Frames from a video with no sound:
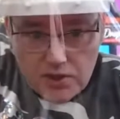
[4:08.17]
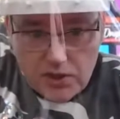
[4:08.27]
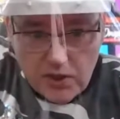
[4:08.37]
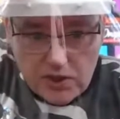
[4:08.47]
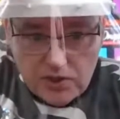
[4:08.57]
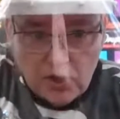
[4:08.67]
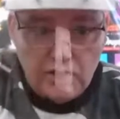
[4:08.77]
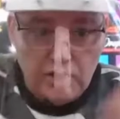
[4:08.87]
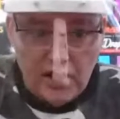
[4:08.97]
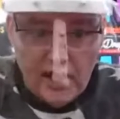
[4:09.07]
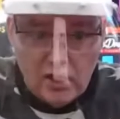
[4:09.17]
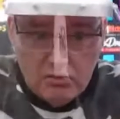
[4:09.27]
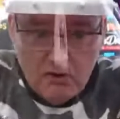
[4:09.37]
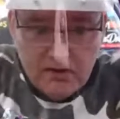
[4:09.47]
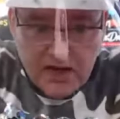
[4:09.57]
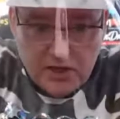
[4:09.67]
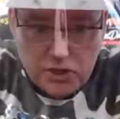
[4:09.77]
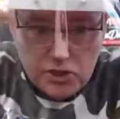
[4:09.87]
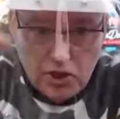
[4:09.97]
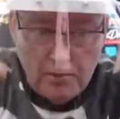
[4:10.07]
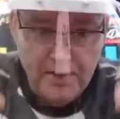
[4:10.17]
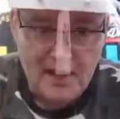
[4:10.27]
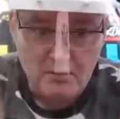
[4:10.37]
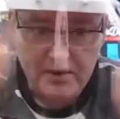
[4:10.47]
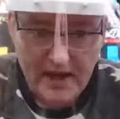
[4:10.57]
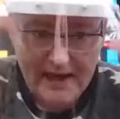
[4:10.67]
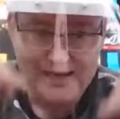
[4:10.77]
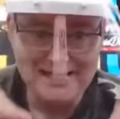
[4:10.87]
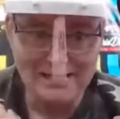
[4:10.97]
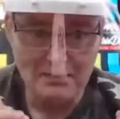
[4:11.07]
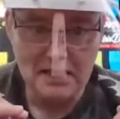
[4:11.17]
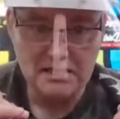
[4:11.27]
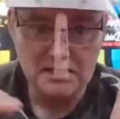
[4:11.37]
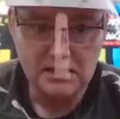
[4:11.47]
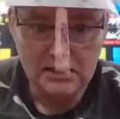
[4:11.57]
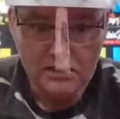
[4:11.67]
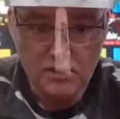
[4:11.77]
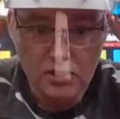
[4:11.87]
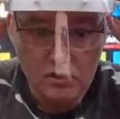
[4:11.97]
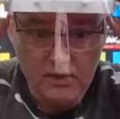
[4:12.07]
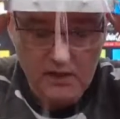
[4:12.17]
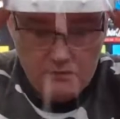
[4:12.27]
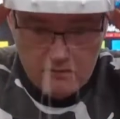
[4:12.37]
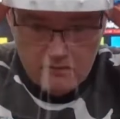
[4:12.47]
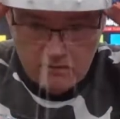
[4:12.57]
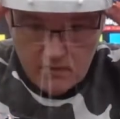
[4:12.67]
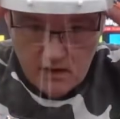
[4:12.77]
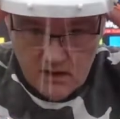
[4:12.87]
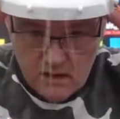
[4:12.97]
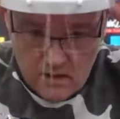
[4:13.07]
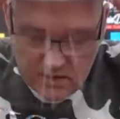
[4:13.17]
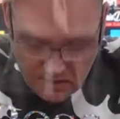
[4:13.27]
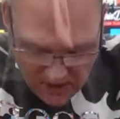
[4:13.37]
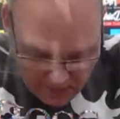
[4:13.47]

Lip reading: so it's not going to, like, come over your head and drop down behind the mask. You know what I mean? So